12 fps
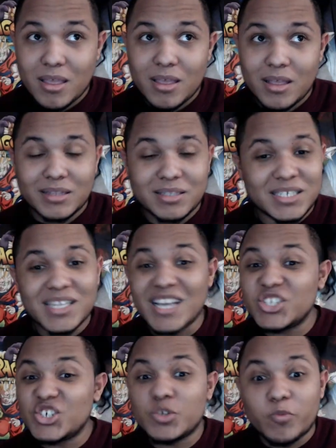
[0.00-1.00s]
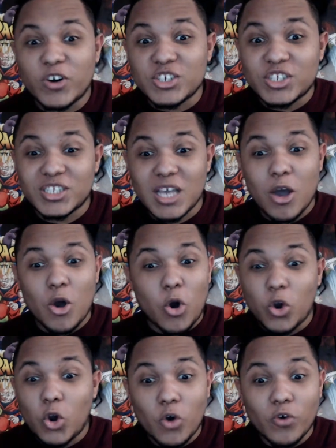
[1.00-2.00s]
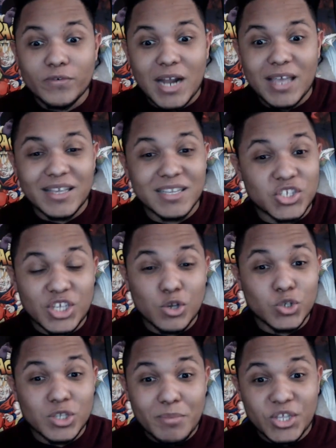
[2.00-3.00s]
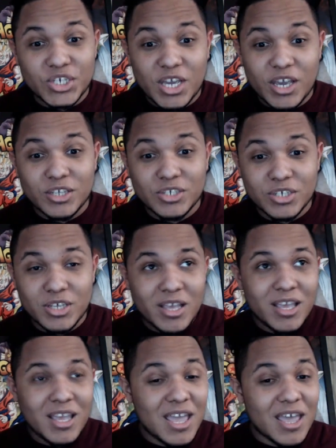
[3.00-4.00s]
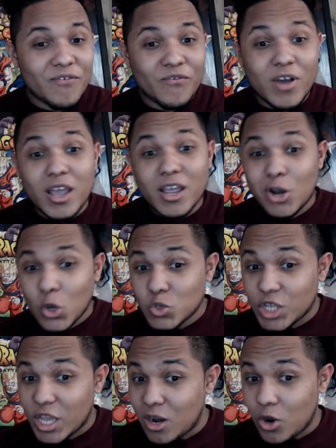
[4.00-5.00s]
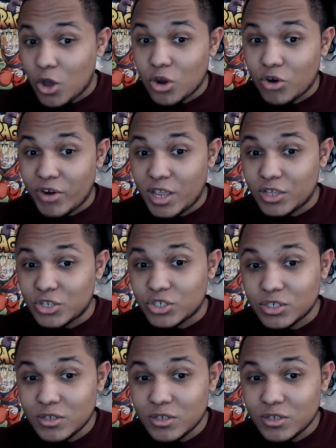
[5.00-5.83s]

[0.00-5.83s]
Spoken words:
this guy's just versatile all over. Like, his skills can be changed. He can fight close and long range.